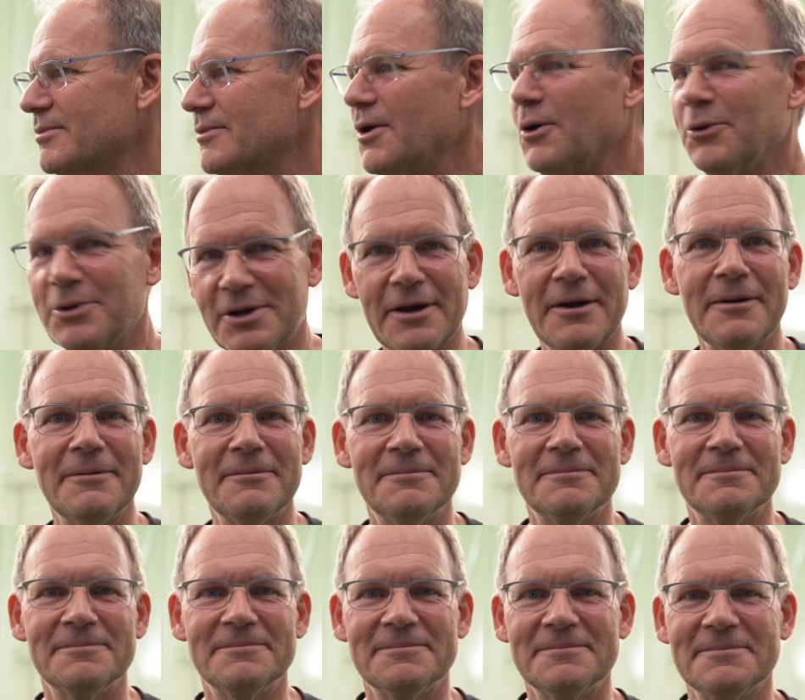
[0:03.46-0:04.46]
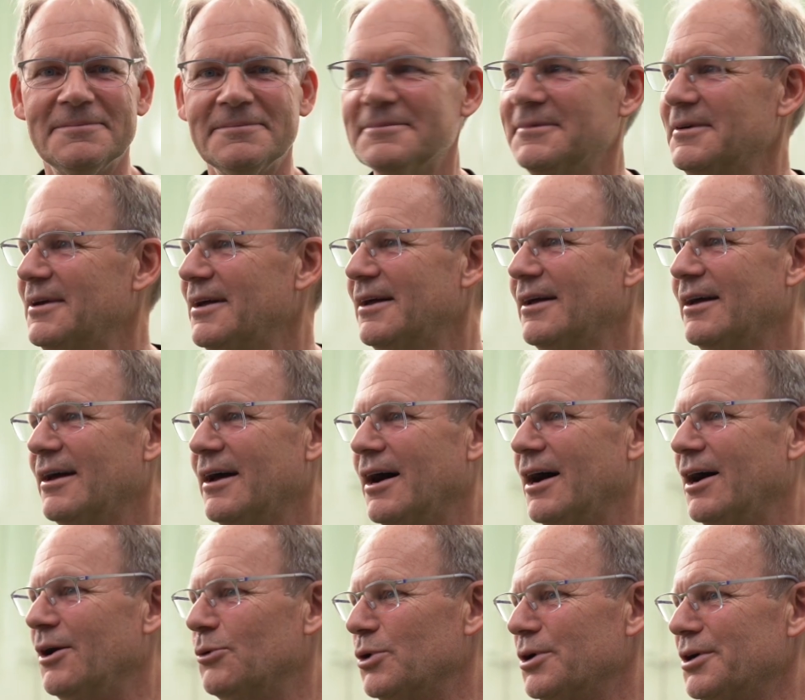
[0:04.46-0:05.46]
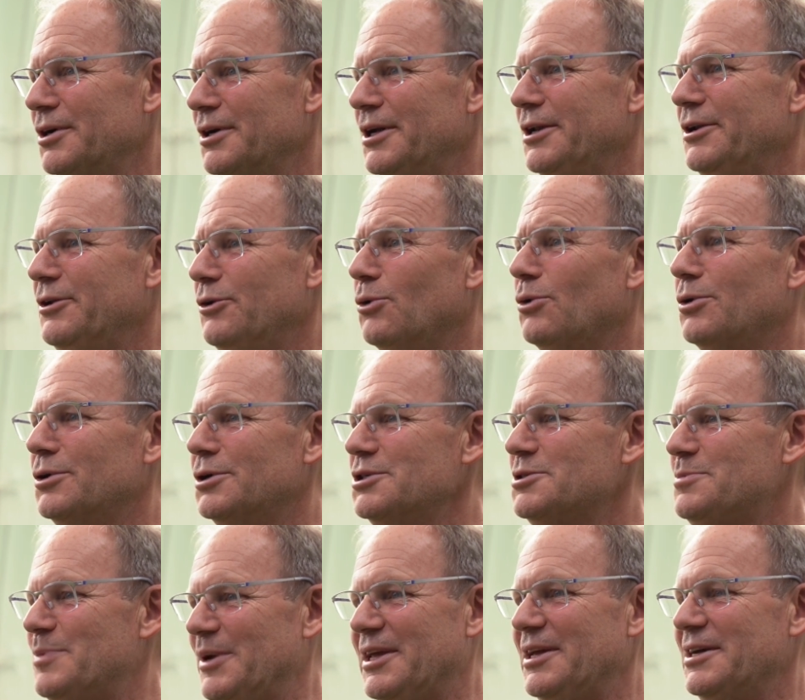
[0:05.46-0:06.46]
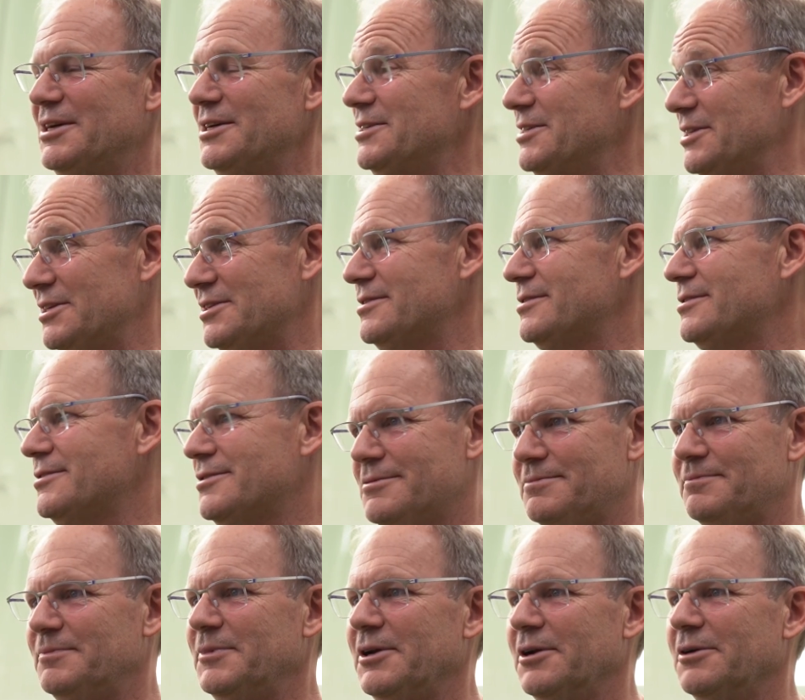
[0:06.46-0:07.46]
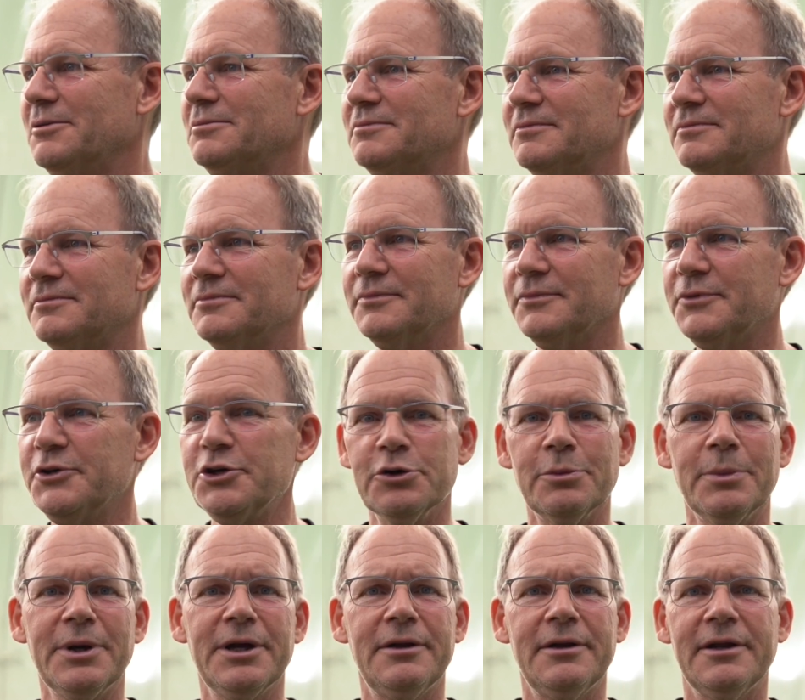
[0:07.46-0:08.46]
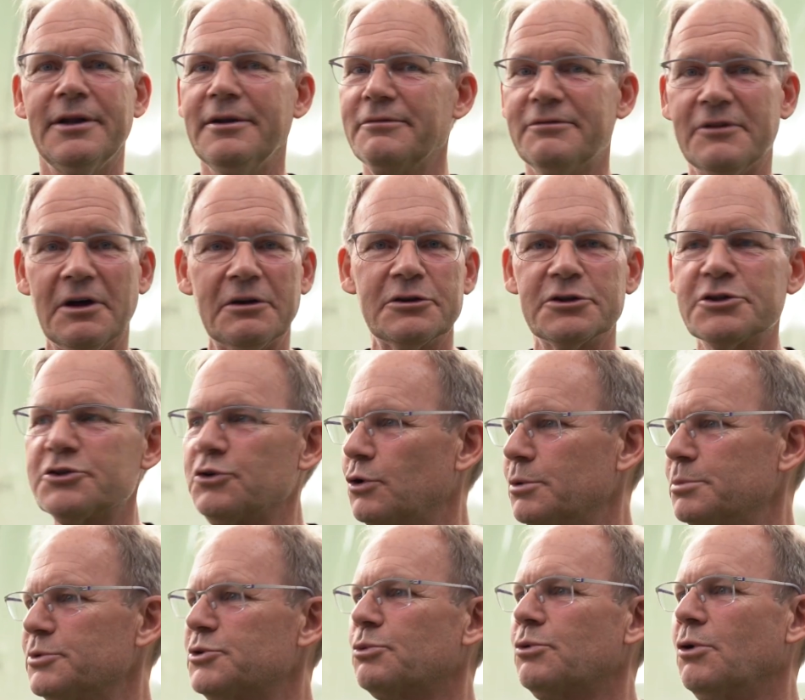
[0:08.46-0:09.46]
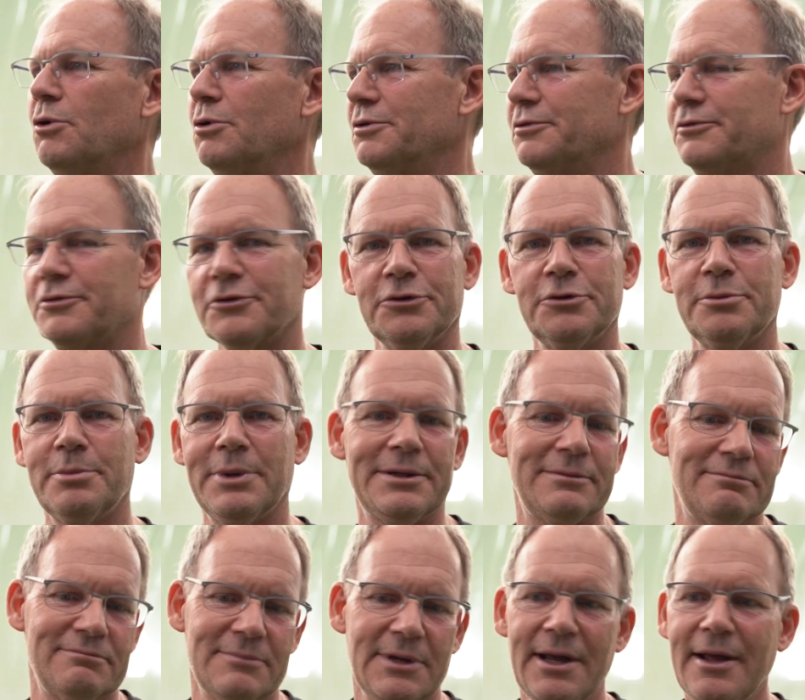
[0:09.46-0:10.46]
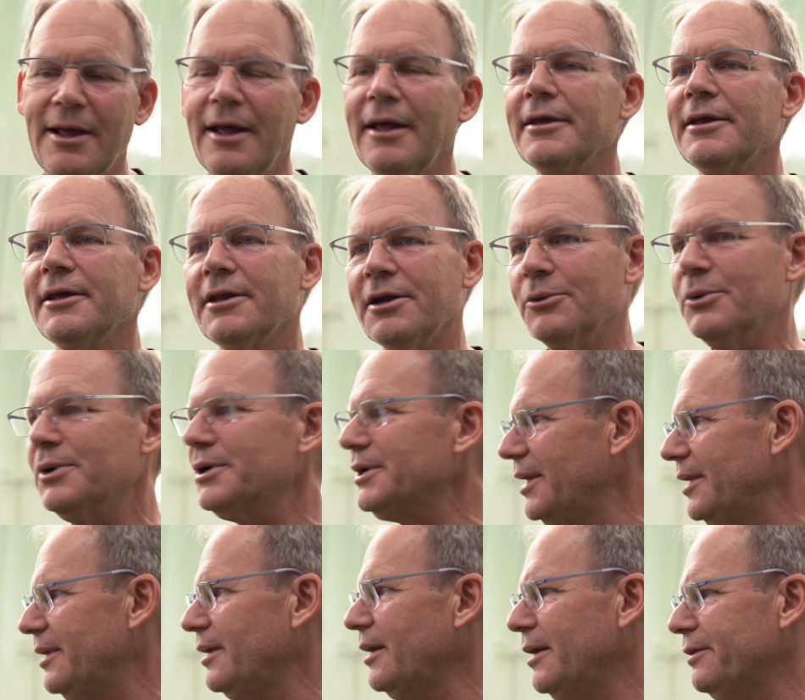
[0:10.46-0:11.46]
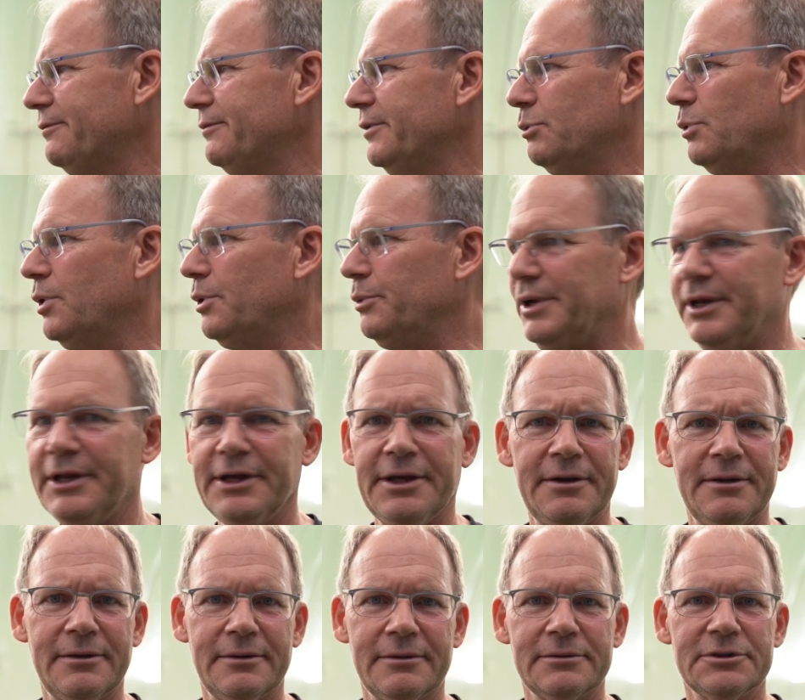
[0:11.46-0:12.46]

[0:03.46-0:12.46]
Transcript: Okay. We're indoors because it's, you know, humid and thunderstorms are rolling through. But, you know, we'll get out of it what we need.